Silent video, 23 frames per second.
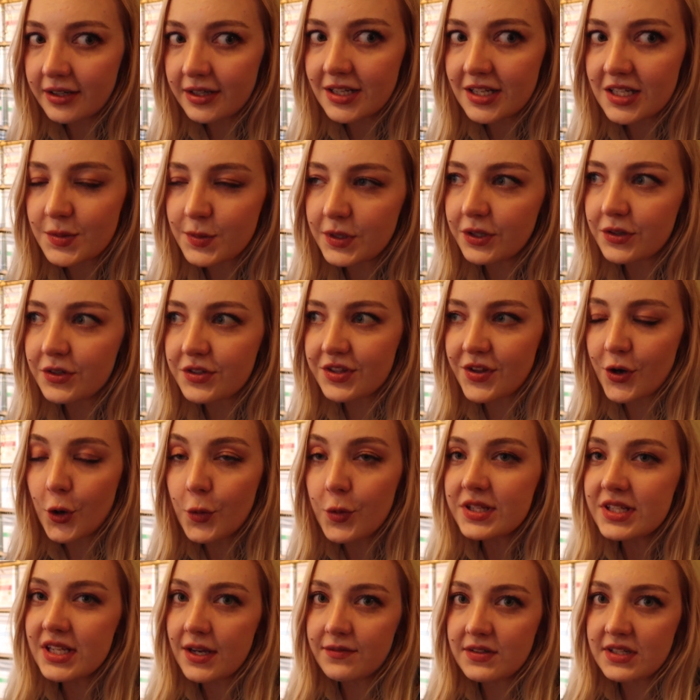is because they
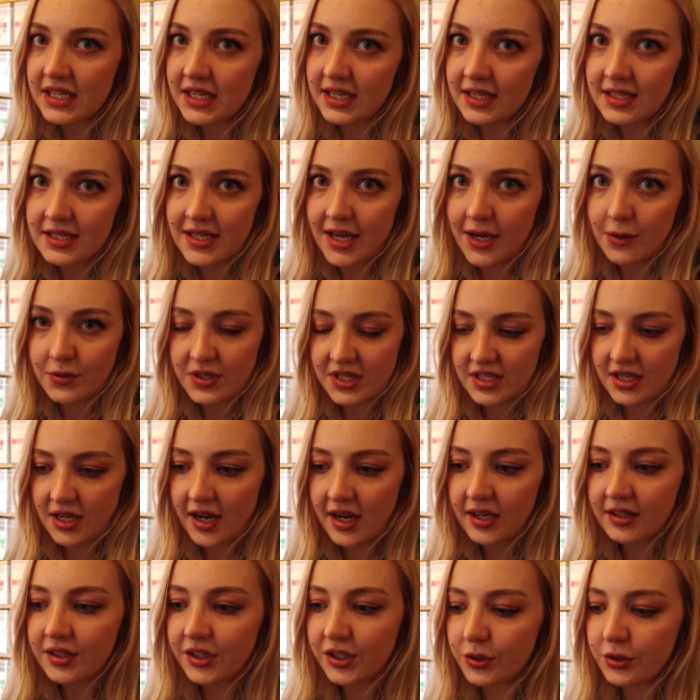always have teas
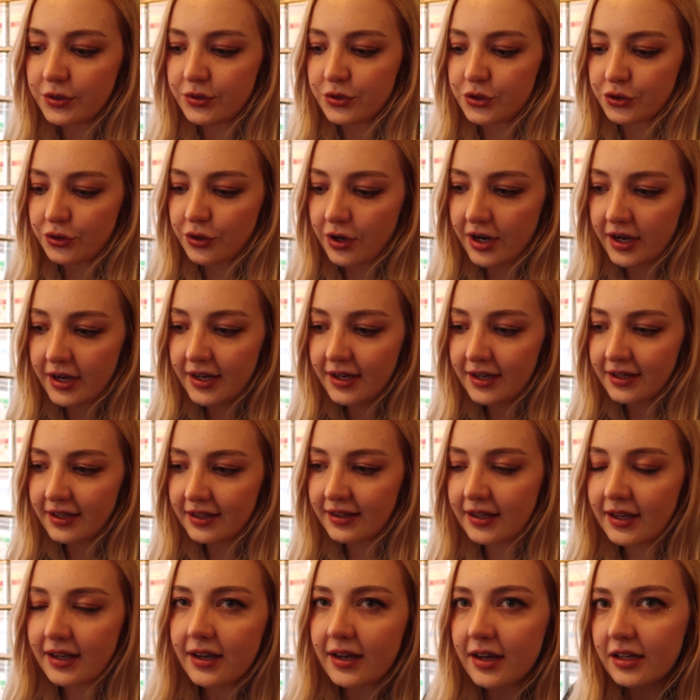outside that you can try, and
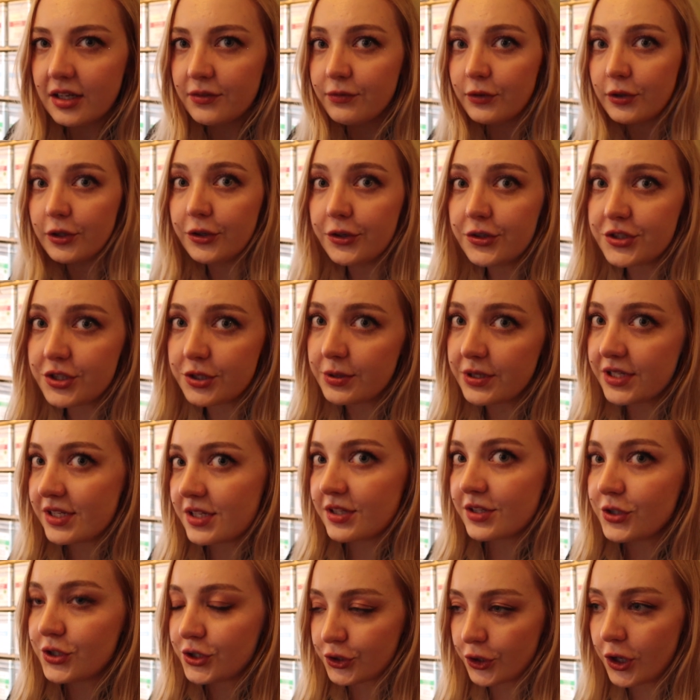that kind of lures you into
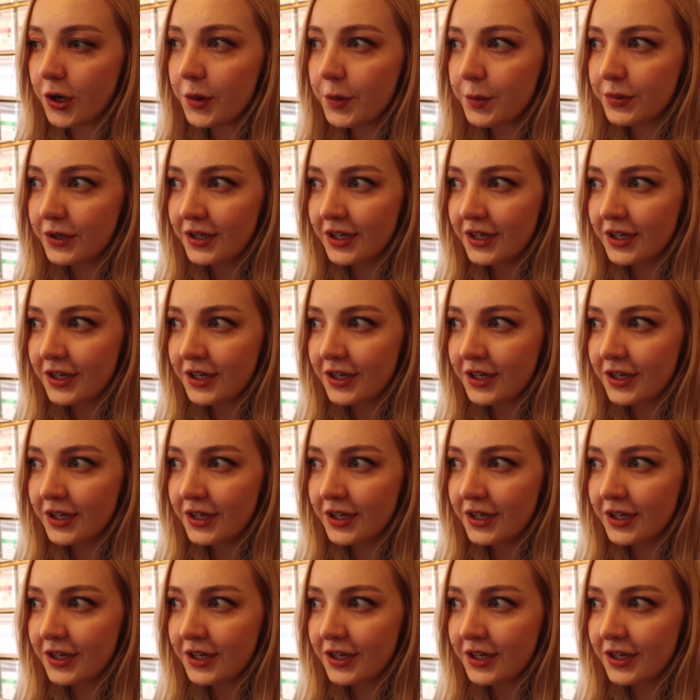the shop.